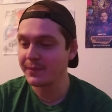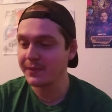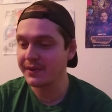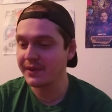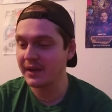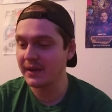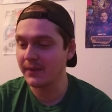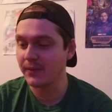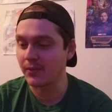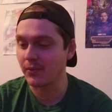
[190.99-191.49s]

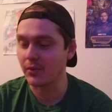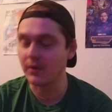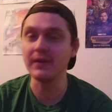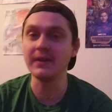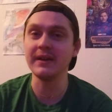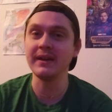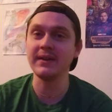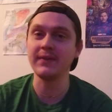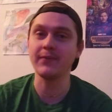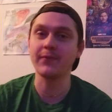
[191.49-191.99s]
they
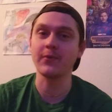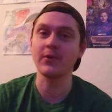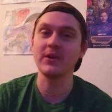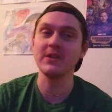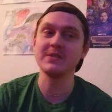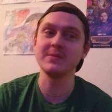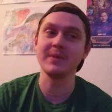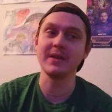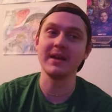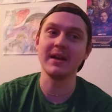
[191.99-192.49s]
really
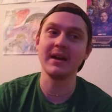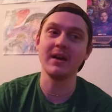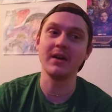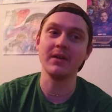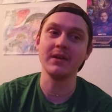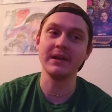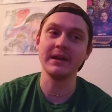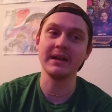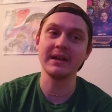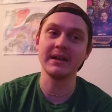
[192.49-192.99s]
freaked me
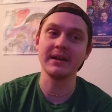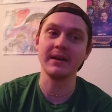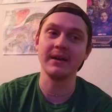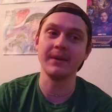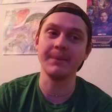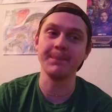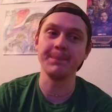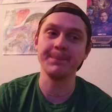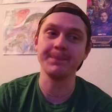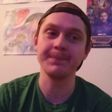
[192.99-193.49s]
out. Like,
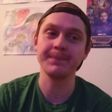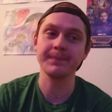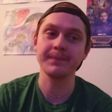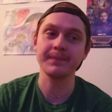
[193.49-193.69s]
um,